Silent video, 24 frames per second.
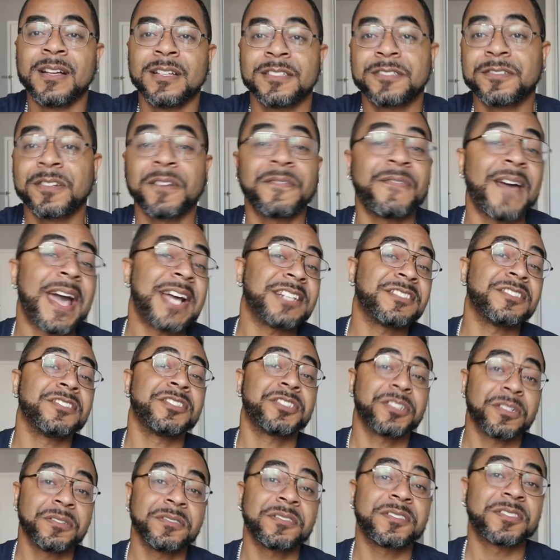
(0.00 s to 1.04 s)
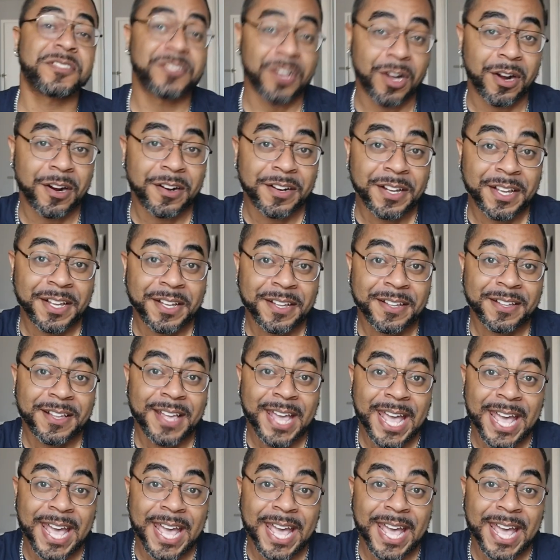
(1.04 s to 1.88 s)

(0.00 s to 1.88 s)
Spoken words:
So the fashion show's starting,